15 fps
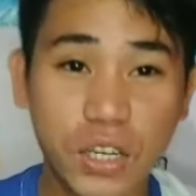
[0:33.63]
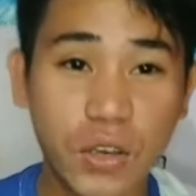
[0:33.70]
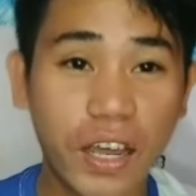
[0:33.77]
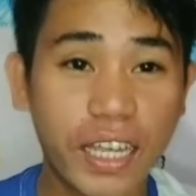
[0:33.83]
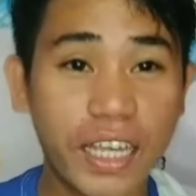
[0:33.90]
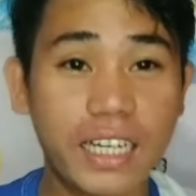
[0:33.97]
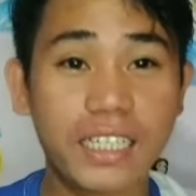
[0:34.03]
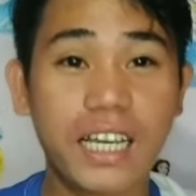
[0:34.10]
So
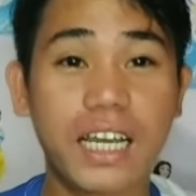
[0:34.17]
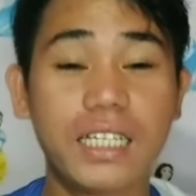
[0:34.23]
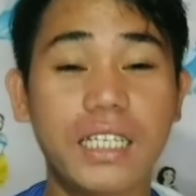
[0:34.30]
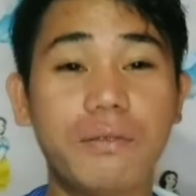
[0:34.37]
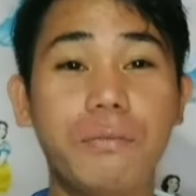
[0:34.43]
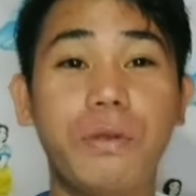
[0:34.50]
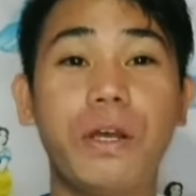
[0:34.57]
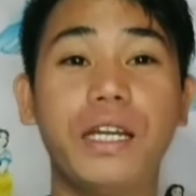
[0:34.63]
ayan
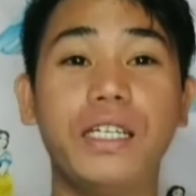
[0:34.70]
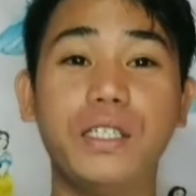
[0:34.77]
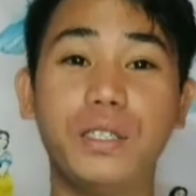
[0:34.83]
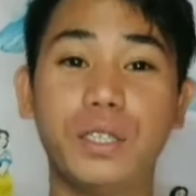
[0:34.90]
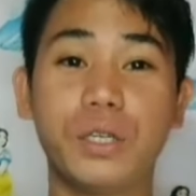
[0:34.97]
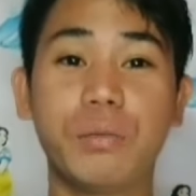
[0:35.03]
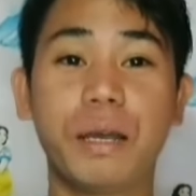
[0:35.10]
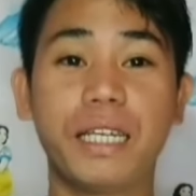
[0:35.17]
guys, if you are
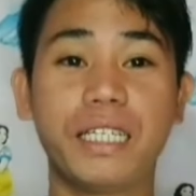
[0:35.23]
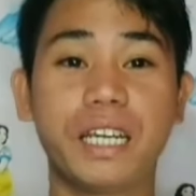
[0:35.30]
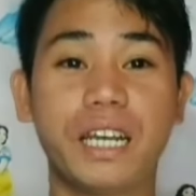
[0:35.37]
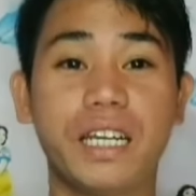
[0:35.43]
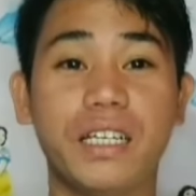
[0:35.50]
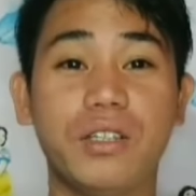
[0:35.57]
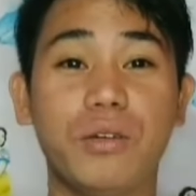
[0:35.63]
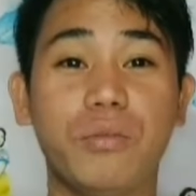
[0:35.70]
new to my
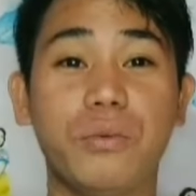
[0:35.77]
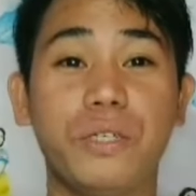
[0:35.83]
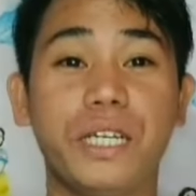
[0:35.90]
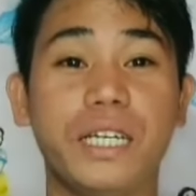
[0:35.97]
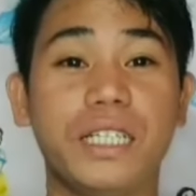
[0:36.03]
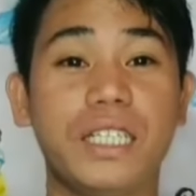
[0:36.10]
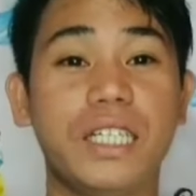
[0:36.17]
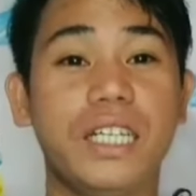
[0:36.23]
channel, don't
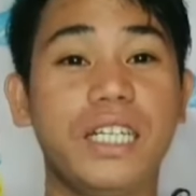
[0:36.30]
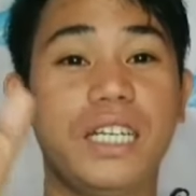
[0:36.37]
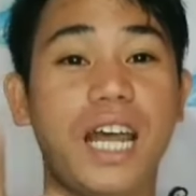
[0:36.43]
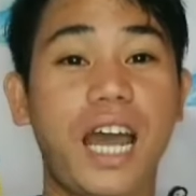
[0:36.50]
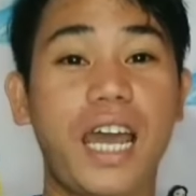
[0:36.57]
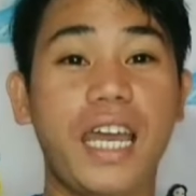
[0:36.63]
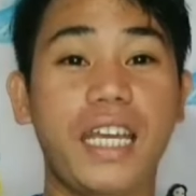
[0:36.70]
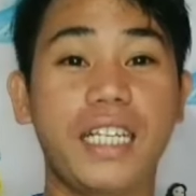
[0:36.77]
forget to
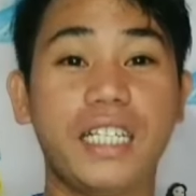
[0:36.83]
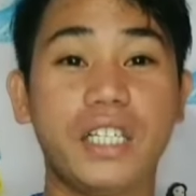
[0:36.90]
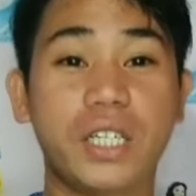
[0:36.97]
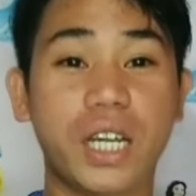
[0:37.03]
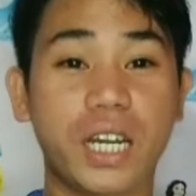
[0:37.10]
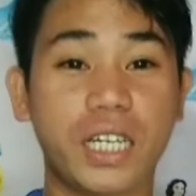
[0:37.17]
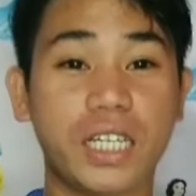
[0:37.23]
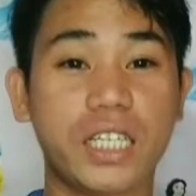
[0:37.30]
like,
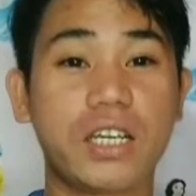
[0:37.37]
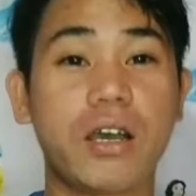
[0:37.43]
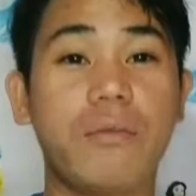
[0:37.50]
share,